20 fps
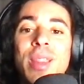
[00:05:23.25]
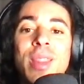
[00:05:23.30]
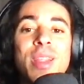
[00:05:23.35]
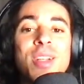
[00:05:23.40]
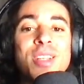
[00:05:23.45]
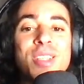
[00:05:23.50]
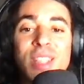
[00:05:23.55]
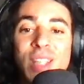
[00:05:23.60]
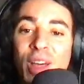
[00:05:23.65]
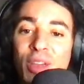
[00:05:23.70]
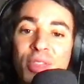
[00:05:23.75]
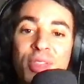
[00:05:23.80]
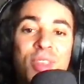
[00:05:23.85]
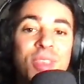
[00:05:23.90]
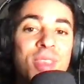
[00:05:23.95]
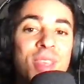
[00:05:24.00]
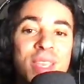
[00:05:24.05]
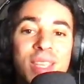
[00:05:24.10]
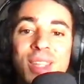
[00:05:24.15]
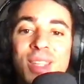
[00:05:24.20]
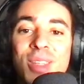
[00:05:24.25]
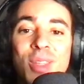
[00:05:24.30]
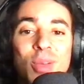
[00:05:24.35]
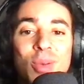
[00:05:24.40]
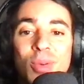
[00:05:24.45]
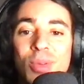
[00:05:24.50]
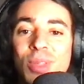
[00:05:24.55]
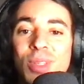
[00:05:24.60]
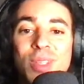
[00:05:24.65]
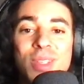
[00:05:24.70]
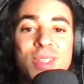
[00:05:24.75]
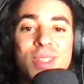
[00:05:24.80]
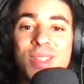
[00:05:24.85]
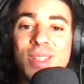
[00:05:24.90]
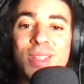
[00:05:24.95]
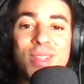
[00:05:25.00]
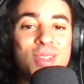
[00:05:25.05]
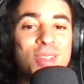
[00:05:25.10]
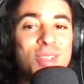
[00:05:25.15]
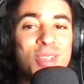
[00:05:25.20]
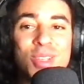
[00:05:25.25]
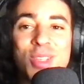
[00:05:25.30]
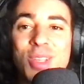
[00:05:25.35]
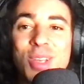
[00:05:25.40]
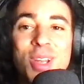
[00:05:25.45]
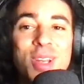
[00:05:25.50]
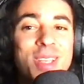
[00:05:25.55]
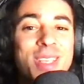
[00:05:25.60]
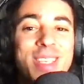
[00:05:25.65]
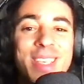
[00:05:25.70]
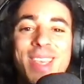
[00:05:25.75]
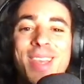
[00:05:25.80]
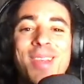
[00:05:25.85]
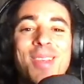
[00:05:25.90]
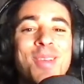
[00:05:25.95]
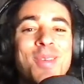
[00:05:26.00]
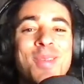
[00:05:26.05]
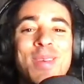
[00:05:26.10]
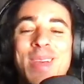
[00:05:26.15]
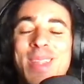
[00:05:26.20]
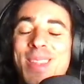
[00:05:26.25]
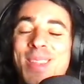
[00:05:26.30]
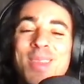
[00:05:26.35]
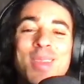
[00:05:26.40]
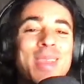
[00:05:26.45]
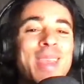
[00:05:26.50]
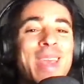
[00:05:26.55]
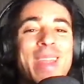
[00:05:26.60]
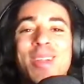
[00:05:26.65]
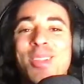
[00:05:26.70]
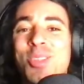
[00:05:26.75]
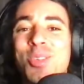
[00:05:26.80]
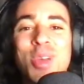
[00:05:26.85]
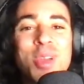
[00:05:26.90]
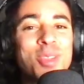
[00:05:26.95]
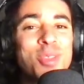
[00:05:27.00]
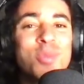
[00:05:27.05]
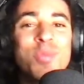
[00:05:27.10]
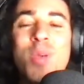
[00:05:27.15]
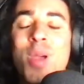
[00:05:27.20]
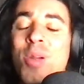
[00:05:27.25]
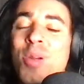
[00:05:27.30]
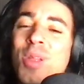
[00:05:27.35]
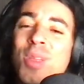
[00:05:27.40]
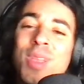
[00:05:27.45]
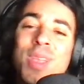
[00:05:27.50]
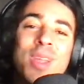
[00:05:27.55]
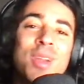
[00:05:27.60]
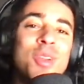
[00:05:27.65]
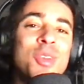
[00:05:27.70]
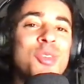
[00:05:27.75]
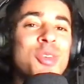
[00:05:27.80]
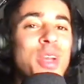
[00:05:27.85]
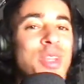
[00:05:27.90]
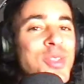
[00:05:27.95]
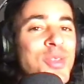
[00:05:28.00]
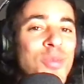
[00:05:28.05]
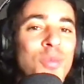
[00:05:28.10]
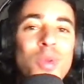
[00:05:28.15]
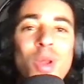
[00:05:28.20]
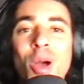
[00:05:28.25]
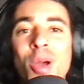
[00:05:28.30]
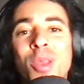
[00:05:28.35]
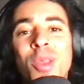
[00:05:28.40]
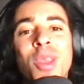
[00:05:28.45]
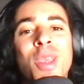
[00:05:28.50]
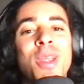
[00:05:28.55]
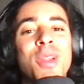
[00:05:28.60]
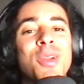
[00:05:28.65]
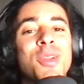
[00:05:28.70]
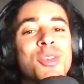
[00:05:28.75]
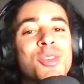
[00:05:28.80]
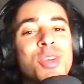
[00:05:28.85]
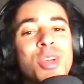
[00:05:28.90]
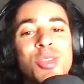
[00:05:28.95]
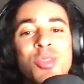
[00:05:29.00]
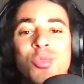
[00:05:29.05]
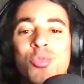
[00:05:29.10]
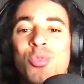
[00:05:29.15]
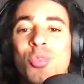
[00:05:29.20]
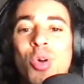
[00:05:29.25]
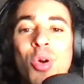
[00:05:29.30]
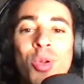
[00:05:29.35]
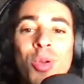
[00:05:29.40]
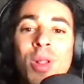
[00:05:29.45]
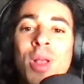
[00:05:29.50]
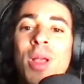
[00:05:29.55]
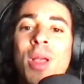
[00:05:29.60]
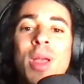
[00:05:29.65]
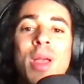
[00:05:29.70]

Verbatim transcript: there's nothing you can do they're just gonna kill you man you cannot try to parry you cannot try to block you cannot try to roll